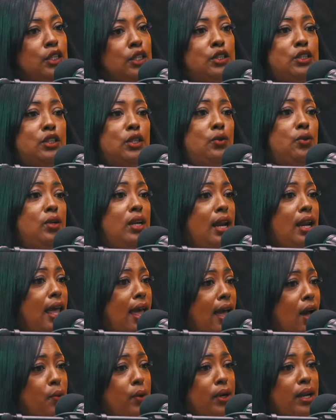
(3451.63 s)
So
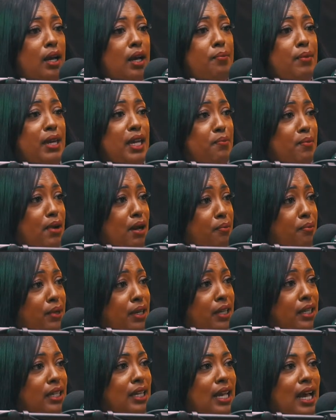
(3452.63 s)
now when I make my
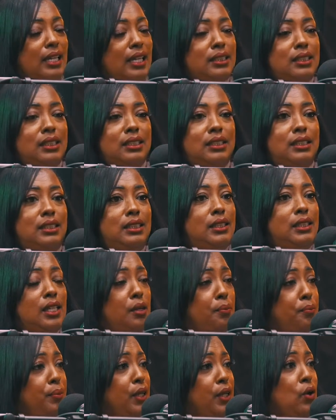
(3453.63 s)
money, I just
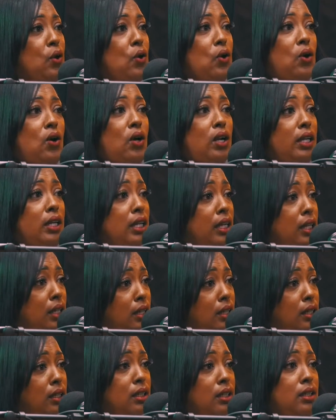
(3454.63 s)
dump it all
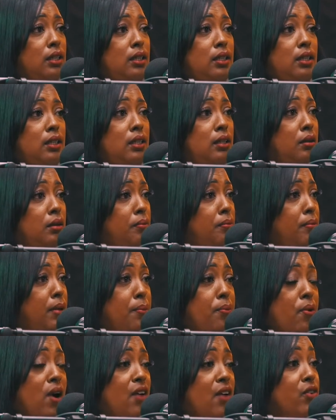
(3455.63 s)
in
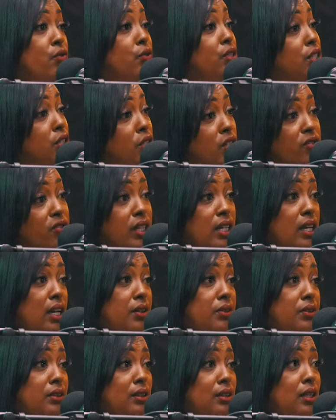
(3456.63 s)
my private reserve
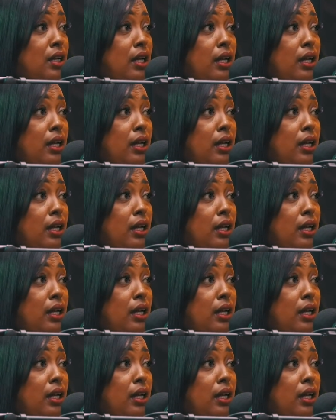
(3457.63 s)
accounts.